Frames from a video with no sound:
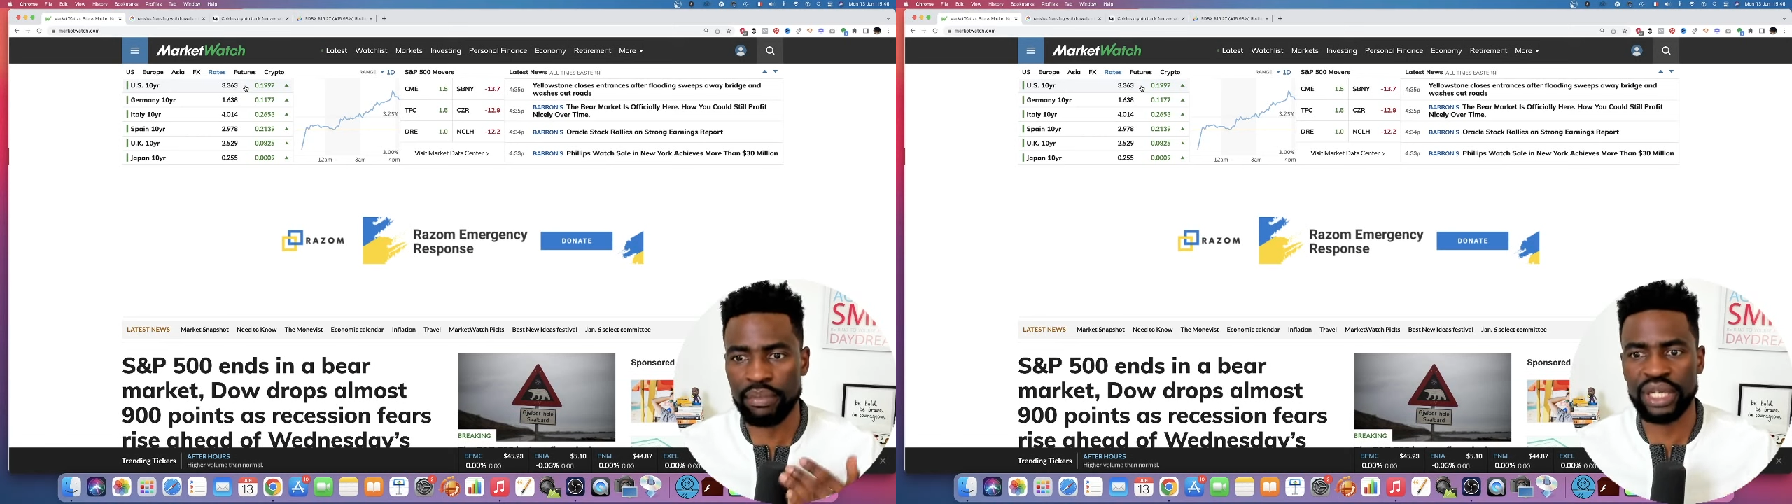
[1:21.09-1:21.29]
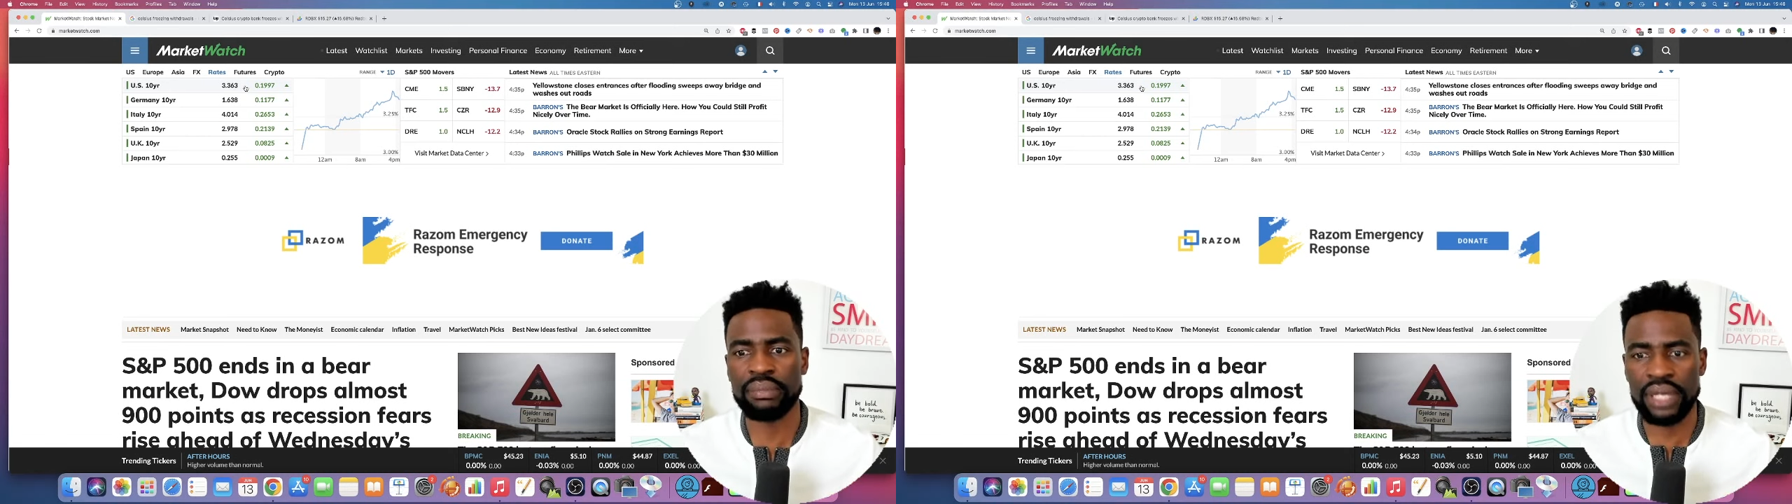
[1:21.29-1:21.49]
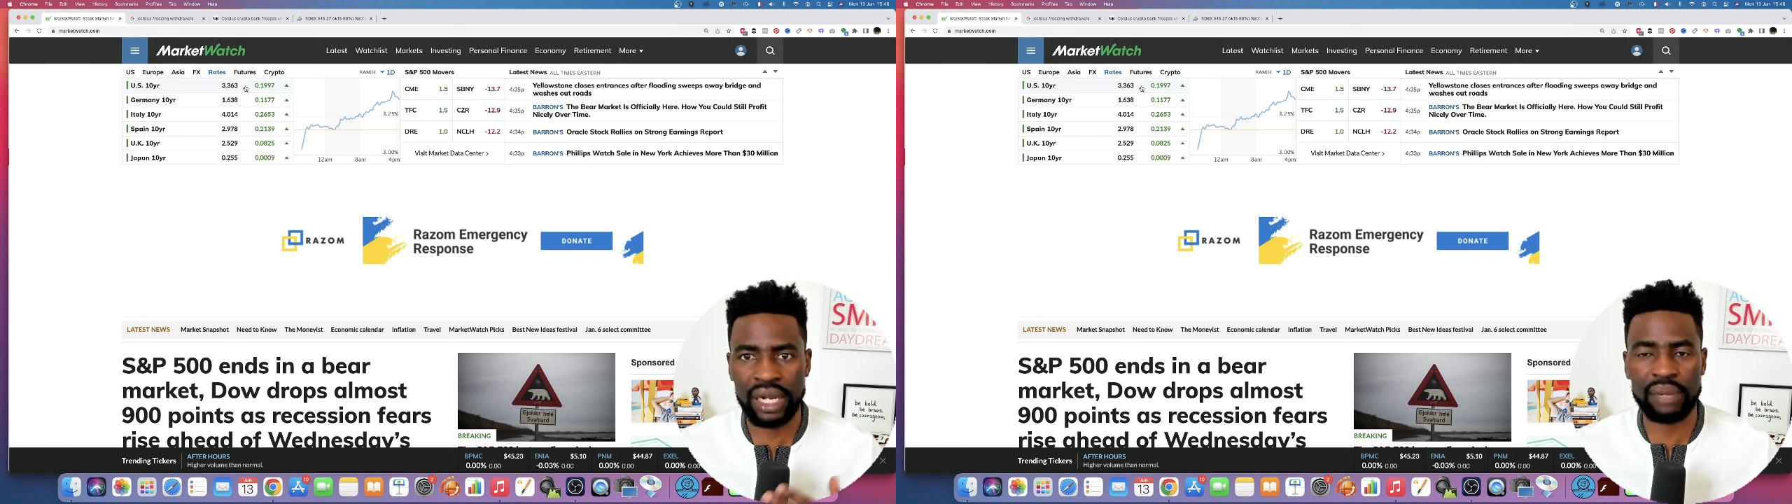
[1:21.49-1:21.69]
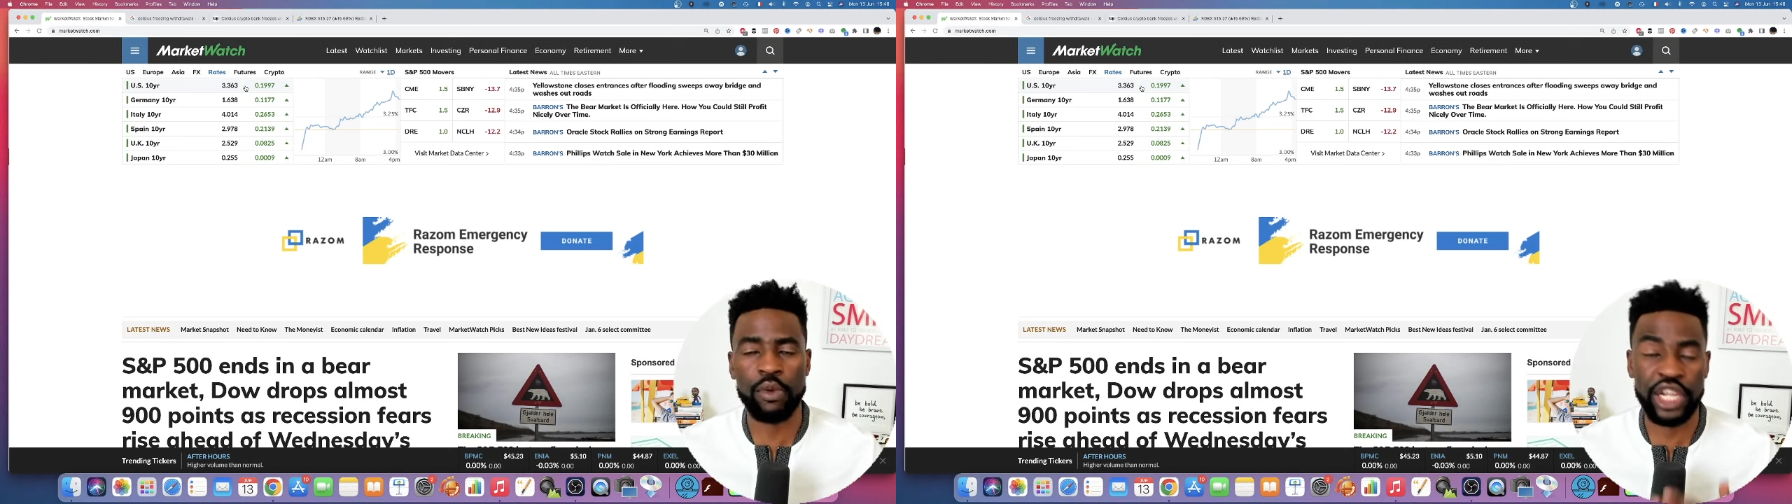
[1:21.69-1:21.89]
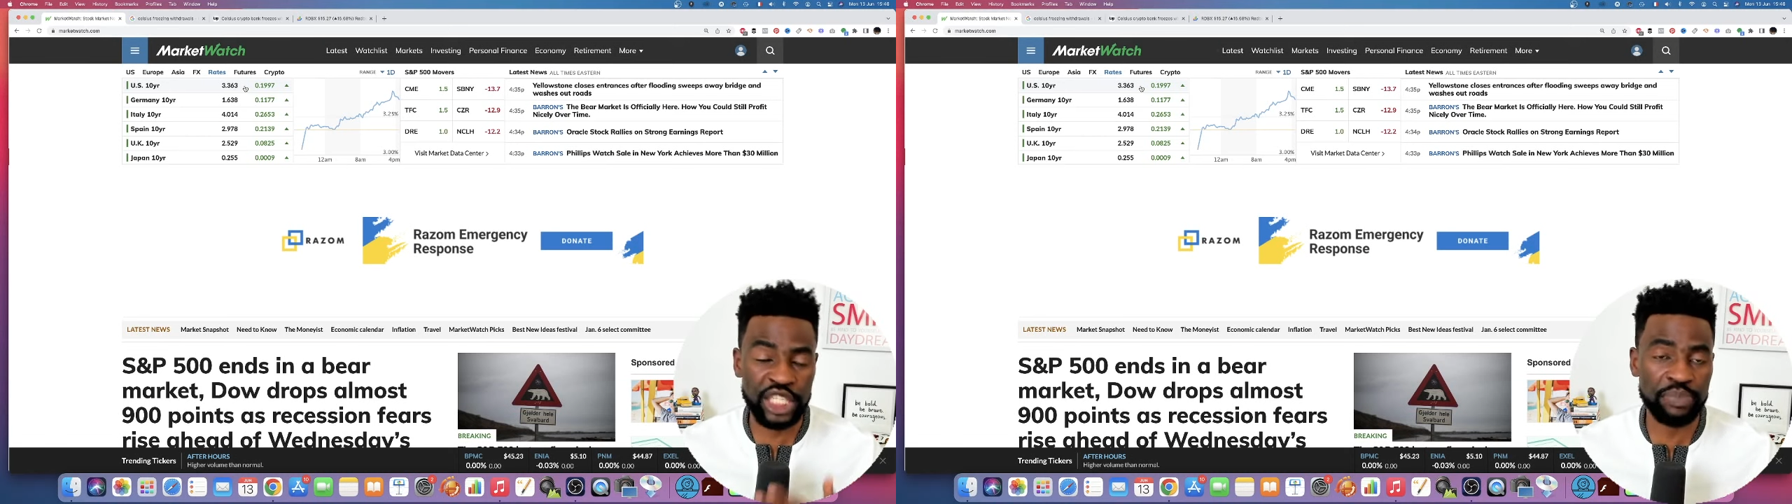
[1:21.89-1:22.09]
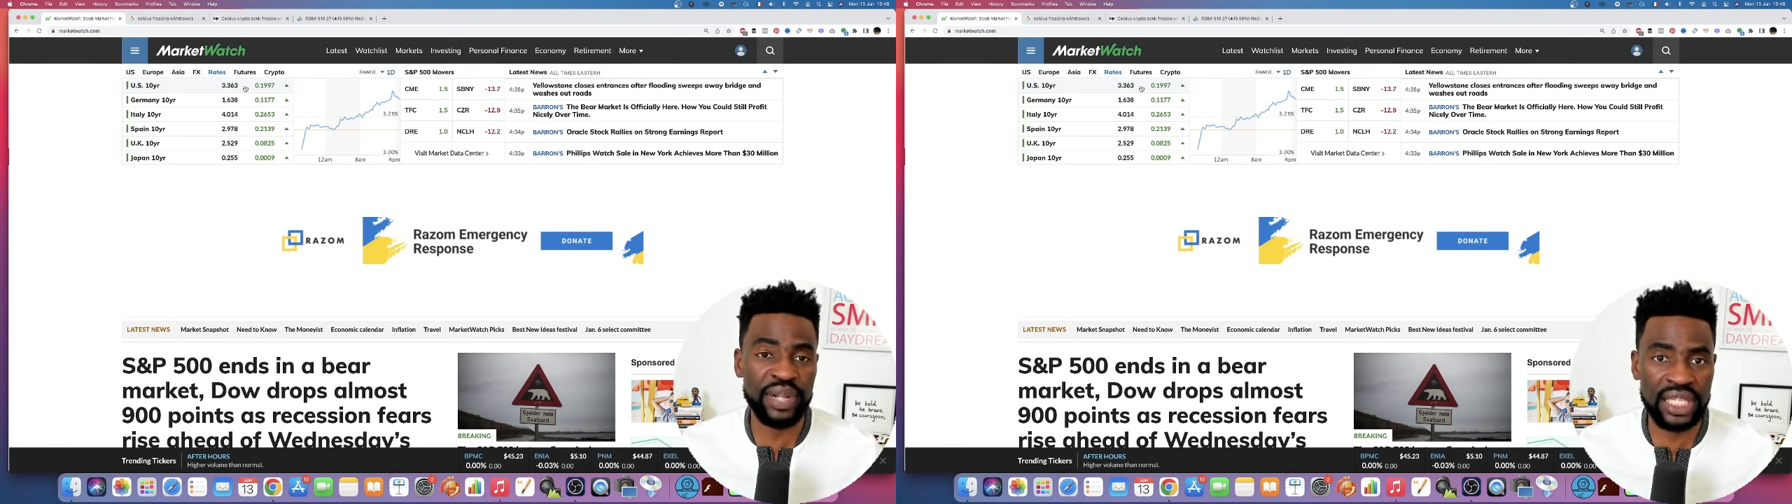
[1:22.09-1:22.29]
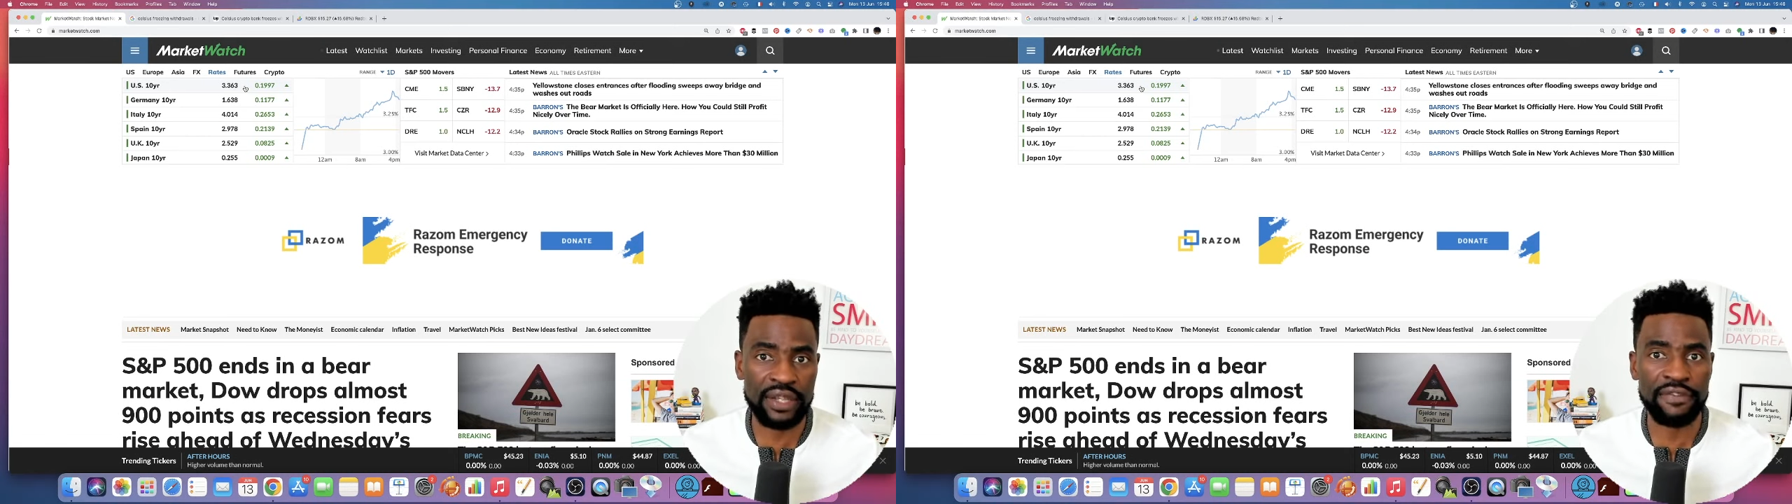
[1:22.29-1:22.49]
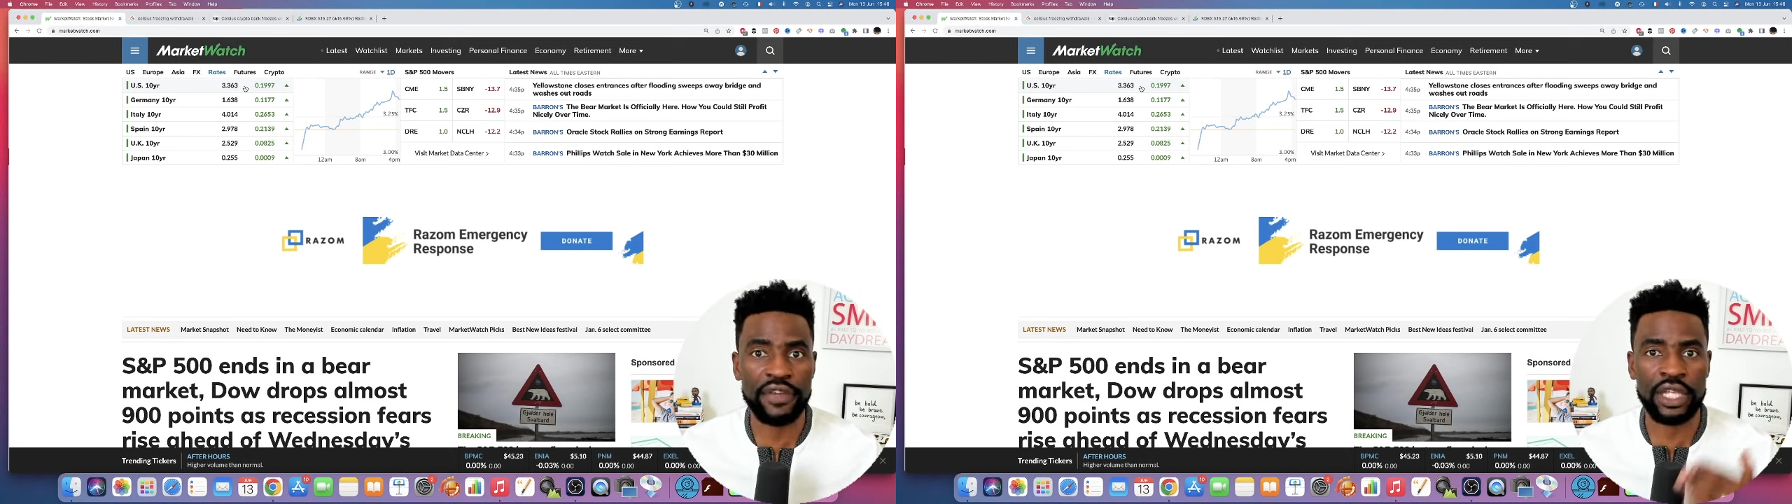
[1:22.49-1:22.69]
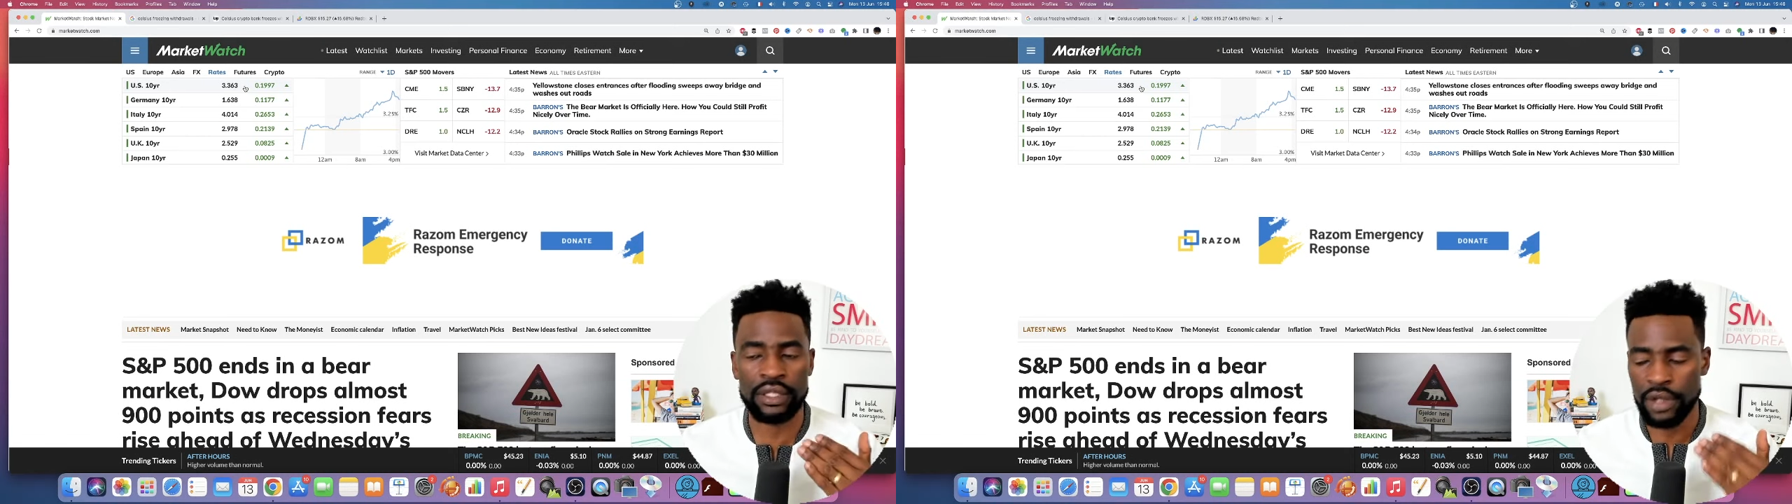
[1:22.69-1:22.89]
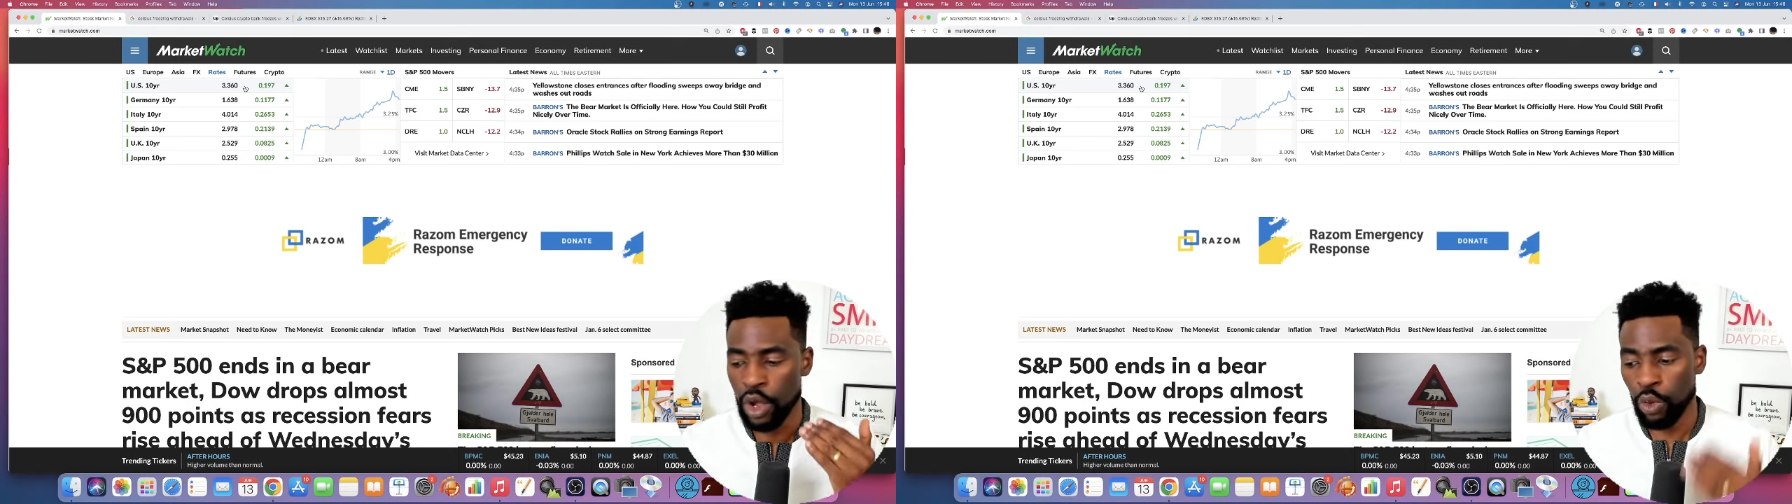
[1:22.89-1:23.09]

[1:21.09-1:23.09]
money be a lot more expensive in